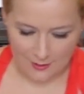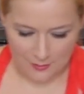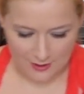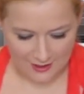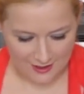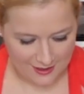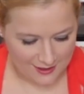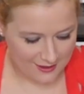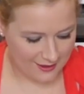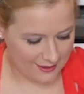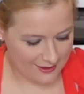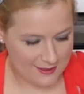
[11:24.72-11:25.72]
I'm gonna
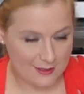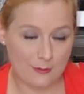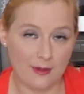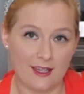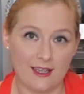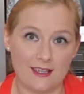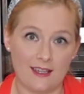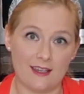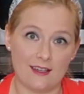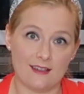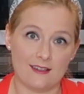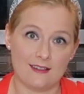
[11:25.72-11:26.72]
cut into
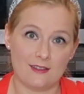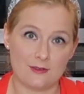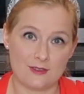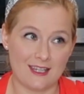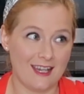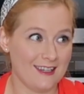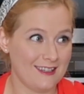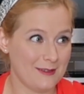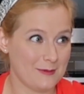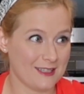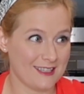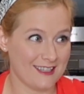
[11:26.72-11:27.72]
my frittata.
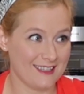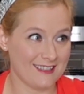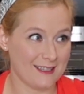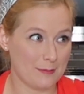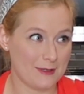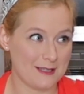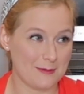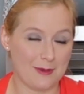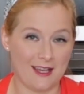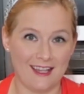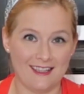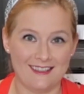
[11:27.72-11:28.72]
I'm gonna cut it like a piece of
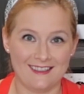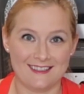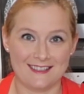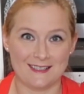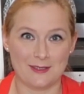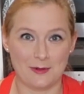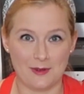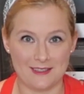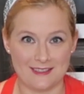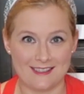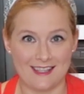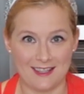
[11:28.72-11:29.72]
pie. See
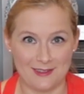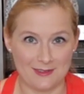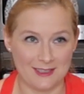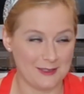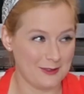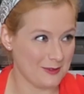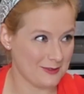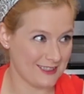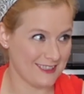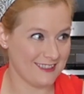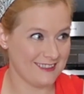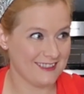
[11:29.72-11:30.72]
Noelle salivating over
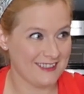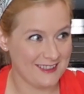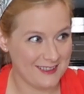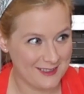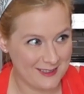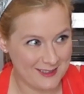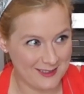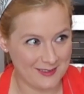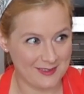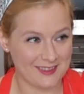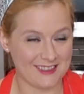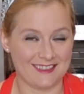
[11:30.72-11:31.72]
there. So
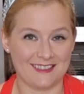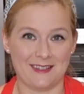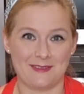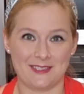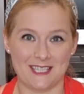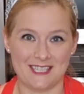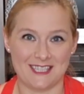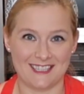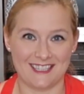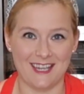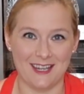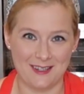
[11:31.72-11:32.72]
I'll make sure
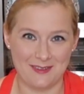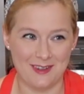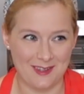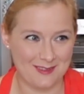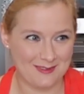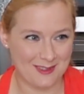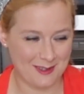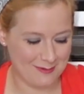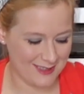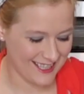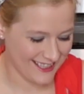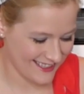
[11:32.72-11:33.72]
to cut him a
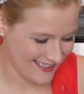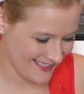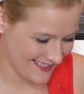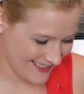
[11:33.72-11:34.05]
piece.